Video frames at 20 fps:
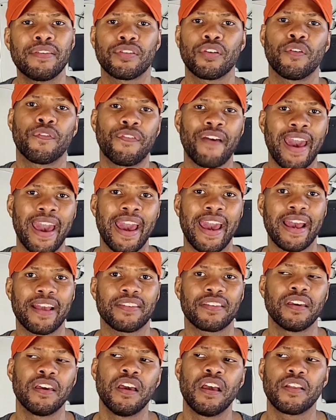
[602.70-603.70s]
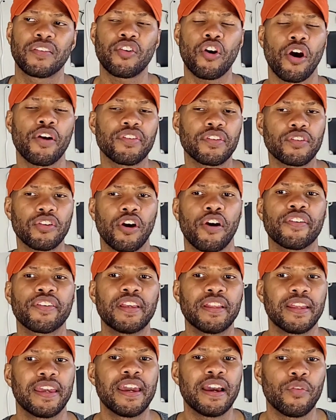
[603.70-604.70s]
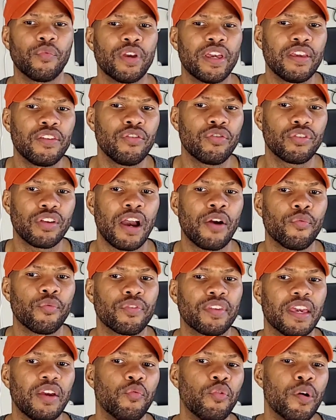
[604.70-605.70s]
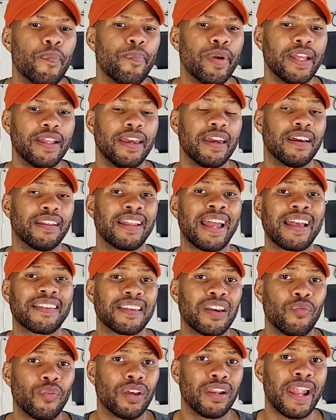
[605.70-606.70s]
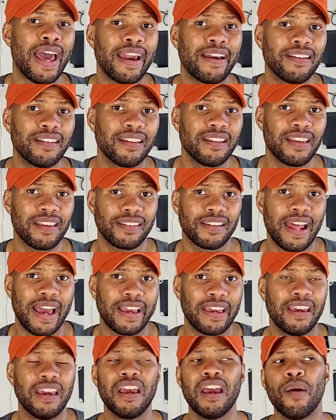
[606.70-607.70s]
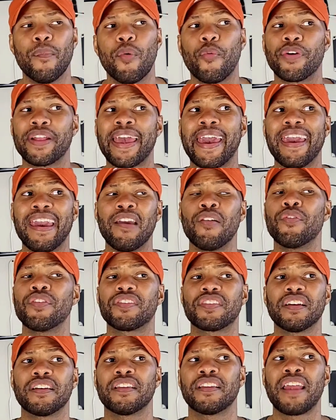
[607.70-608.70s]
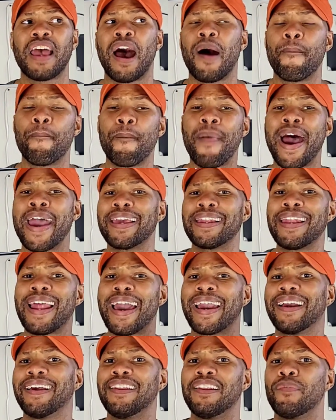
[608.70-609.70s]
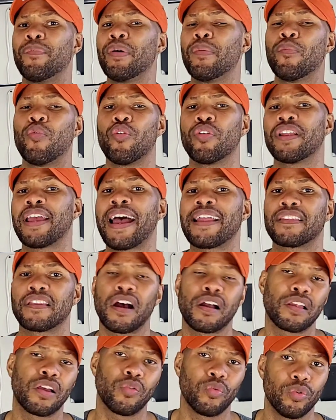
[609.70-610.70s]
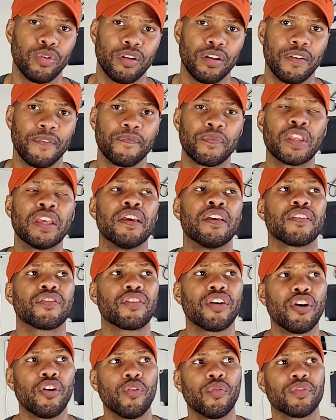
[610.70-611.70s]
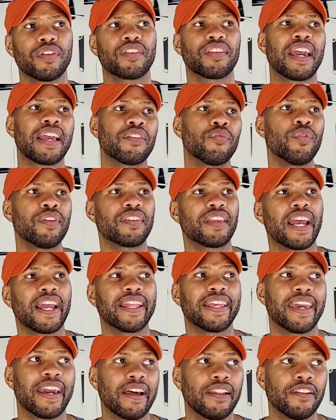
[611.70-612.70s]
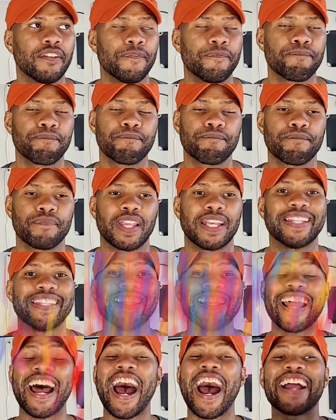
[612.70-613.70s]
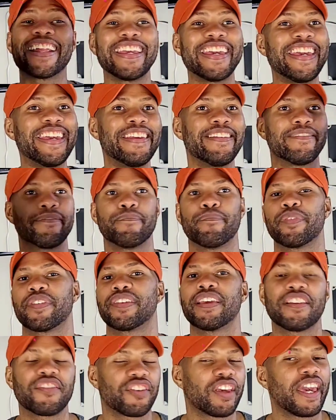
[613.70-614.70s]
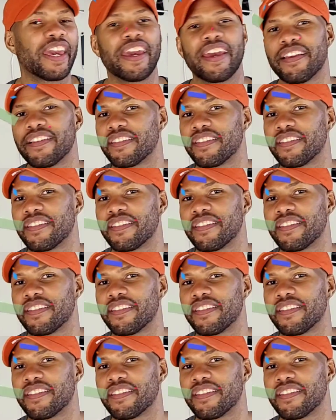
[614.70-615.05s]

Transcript: so fast. Taurus and Taurus get together, we get used to our routine, we'll be together. Not saying we like it or dislike it, but with the Aries sun in there, I might like it a little bit more than I thought I would. So the chance we stand together, 90% chance.